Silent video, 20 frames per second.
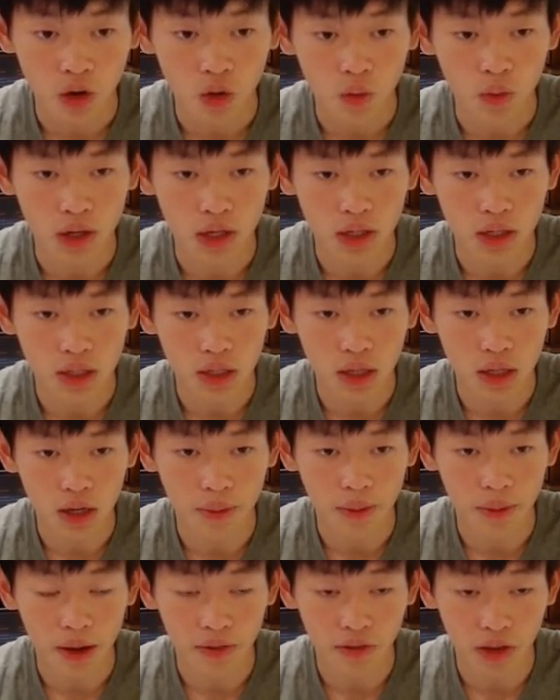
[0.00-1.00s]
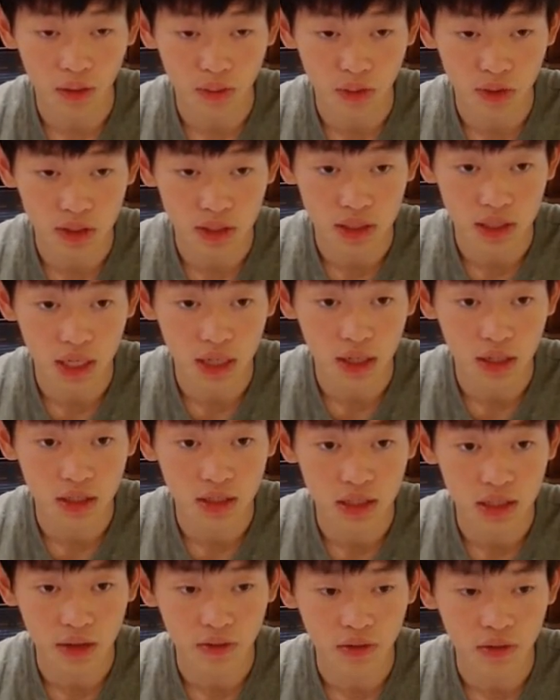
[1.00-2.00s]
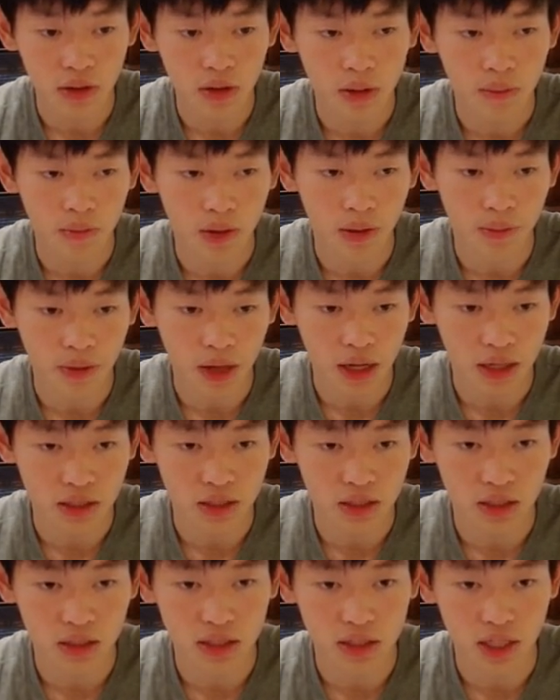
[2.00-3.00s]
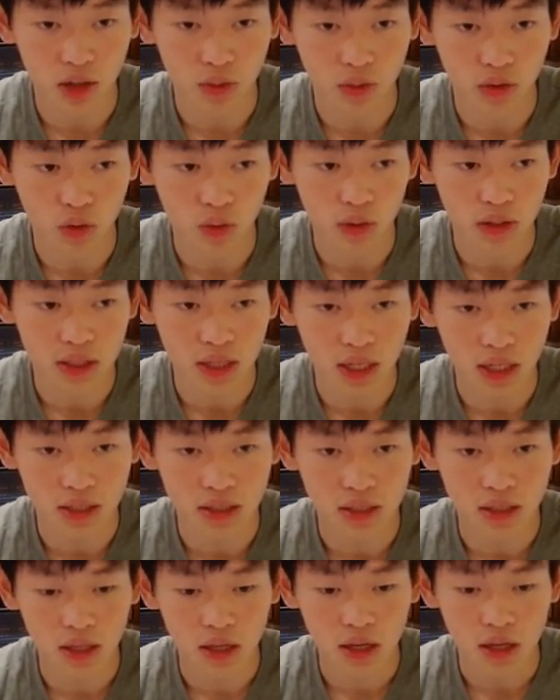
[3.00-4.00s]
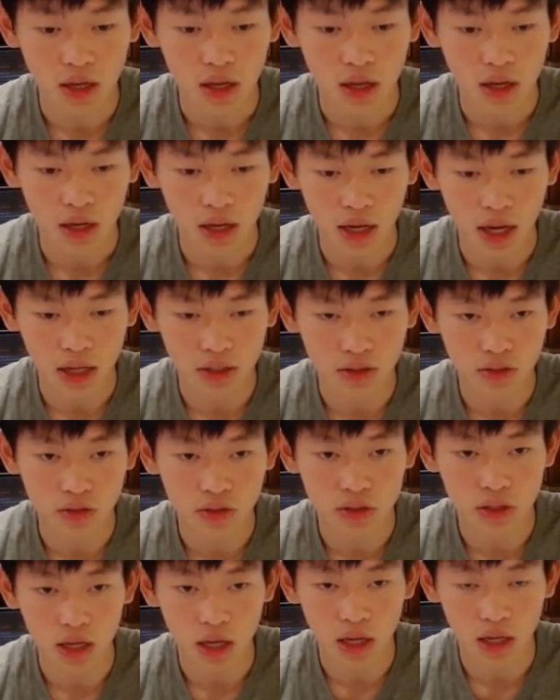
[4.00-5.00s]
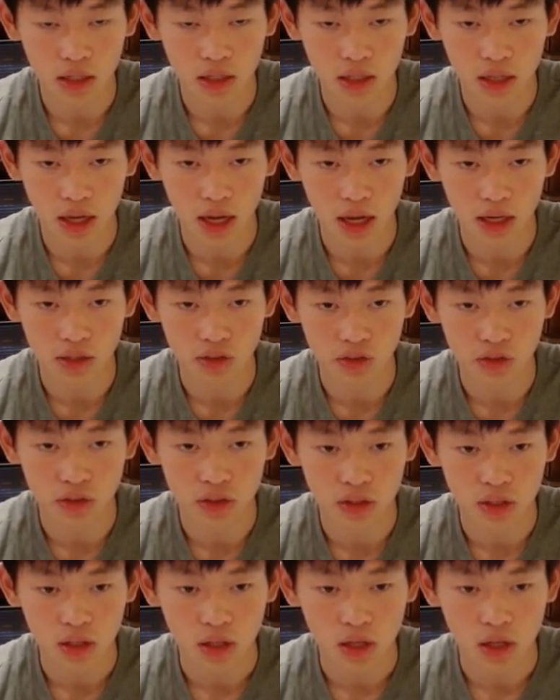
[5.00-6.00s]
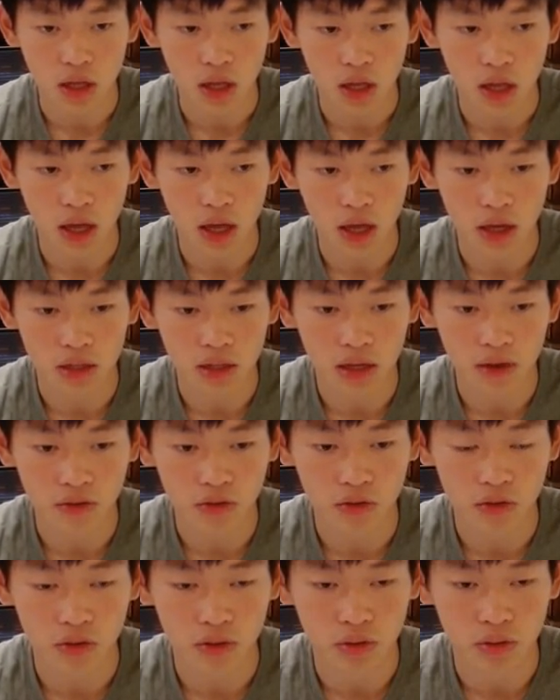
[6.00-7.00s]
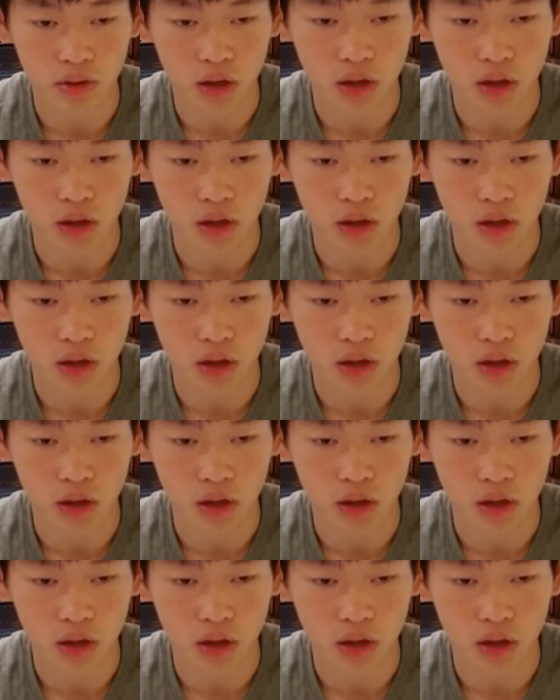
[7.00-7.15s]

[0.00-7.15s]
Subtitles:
We can have the option to take on e7, but black is going to take with queen takes, castles, and after